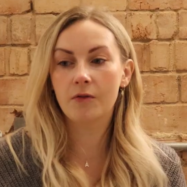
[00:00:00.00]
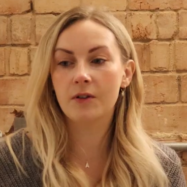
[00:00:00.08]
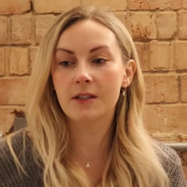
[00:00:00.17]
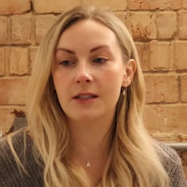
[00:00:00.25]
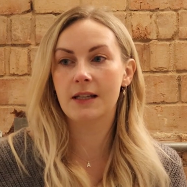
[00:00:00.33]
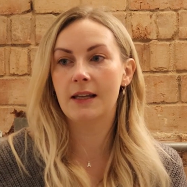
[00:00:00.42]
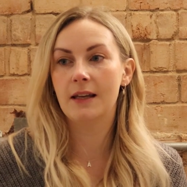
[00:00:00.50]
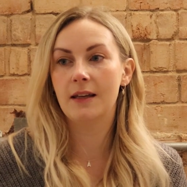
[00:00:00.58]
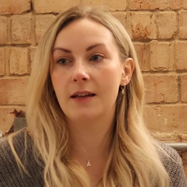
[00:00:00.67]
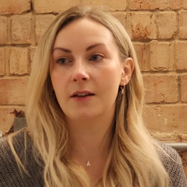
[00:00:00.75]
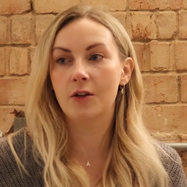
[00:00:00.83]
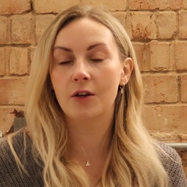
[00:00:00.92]

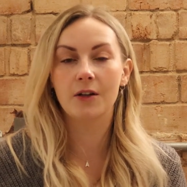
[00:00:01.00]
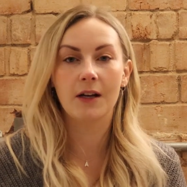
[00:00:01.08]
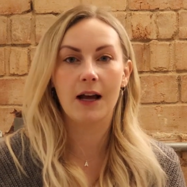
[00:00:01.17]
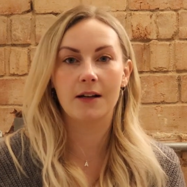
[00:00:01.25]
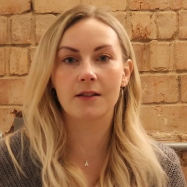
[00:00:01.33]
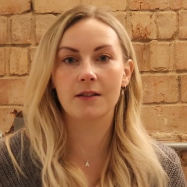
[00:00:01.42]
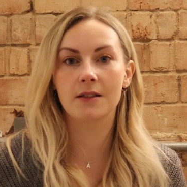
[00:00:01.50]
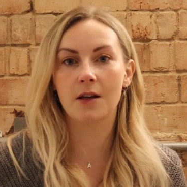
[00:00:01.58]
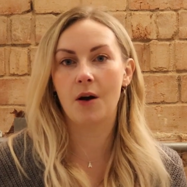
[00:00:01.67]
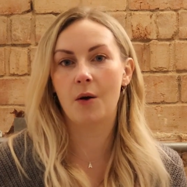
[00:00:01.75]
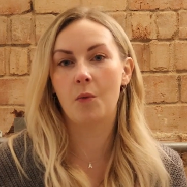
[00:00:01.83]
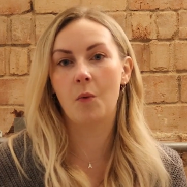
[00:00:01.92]
obviously couldn't
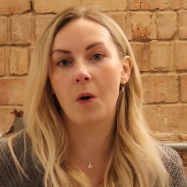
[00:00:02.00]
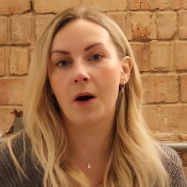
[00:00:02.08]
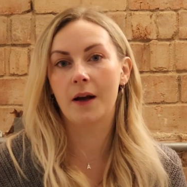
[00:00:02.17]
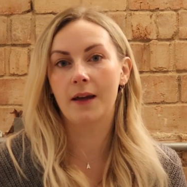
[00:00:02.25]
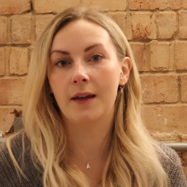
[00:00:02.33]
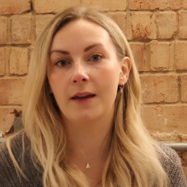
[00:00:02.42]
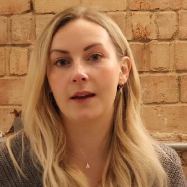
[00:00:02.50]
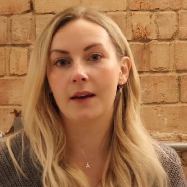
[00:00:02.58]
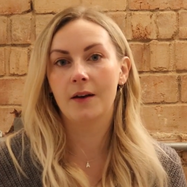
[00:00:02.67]
answer why